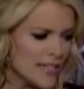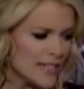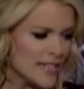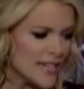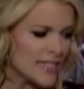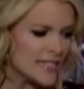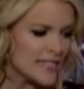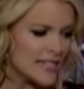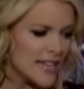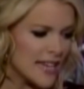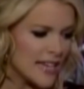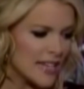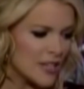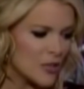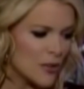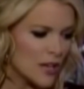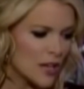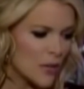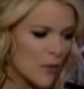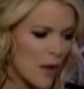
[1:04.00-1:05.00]
D.C. can you
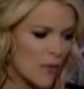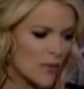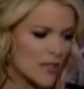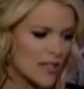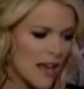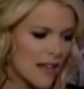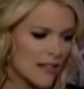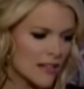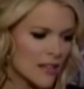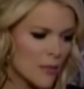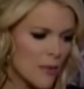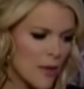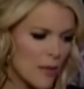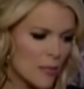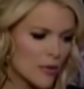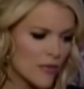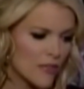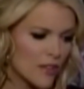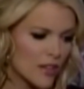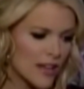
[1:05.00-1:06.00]
get away with telling the people
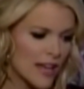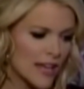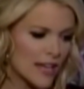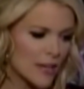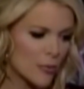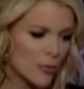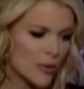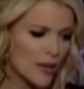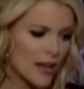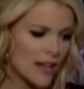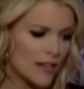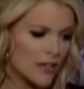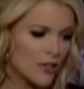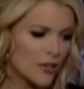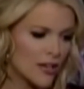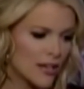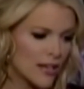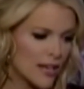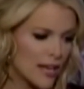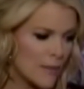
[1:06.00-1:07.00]
if you like your plan, you
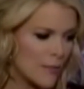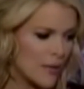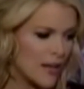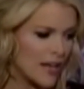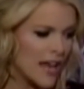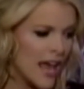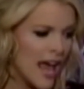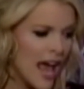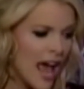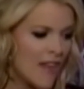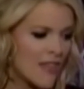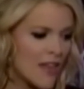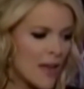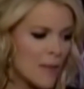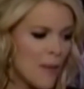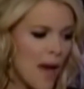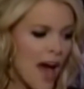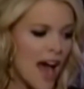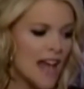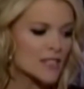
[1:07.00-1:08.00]
can keep it, and then
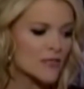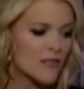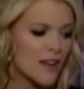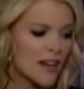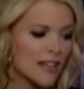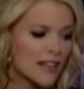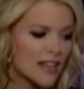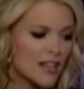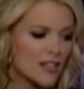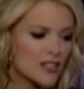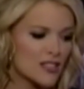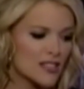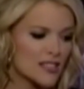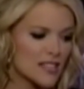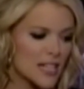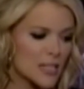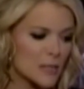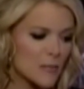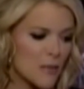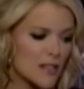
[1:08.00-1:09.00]
pass regulations
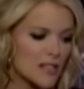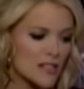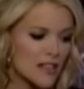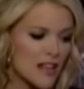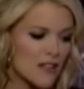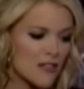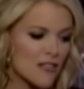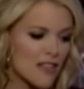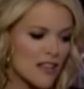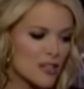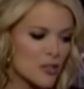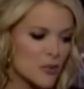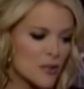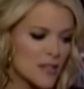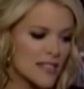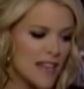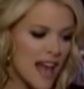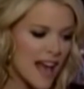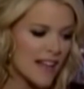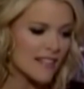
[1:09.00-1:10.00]
six months later that do
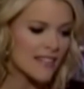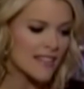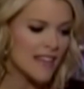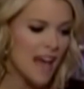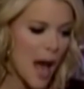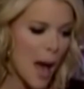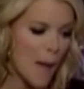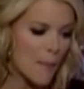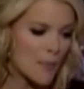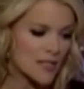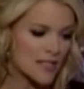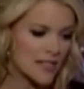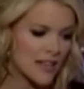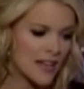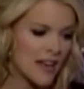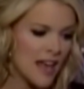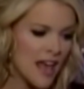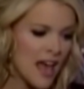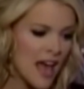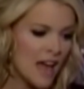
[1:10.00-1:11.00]
exactly the opposite
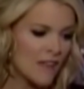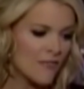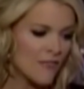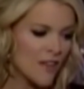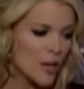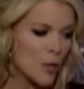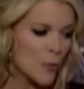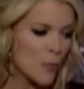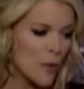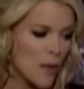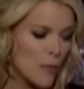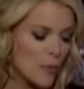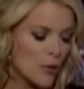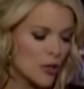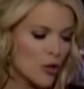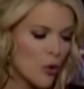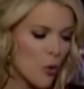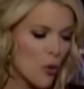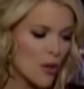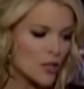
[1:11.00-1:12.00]
and figure people are
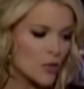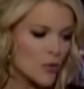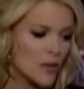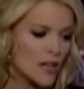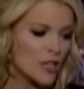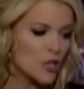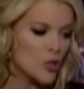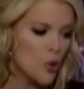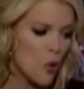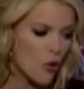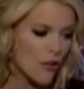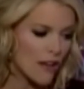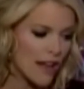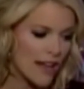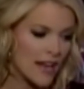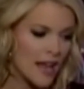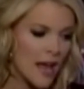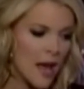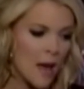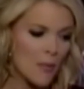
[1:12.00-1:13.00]
going to ignore it.
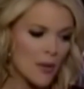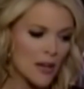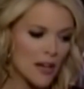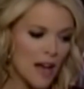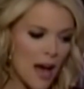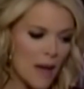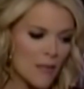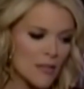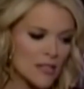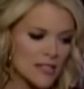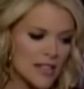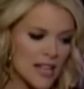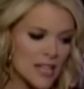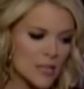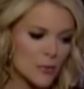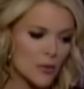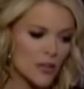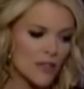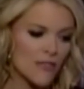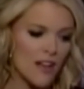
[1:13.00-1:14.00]
But common sense
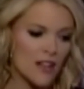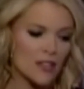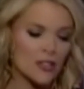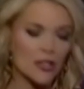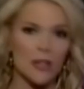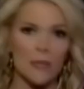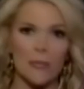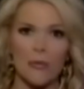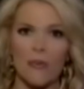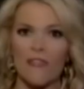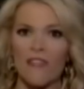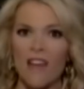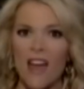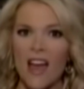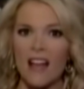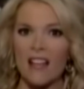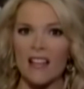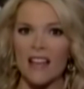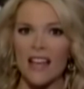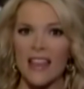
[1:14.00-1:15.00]
will eventually
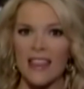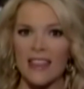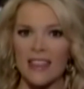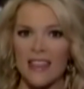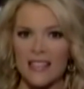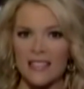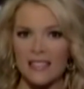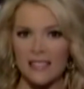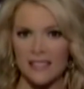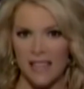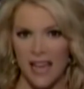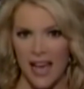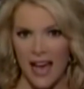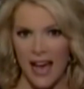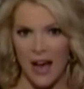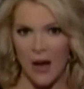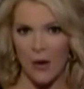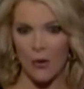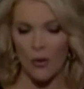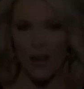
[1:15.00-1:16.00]
prevail in this
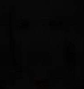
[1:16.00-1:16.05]
town.